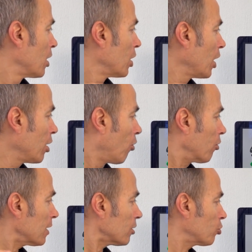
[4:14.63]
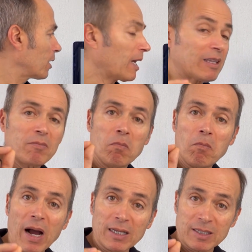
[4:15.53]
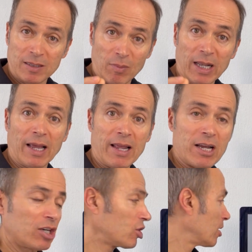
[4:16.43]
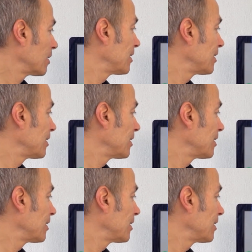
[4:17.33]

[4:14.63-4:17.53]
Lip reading: In order to get maximal energy,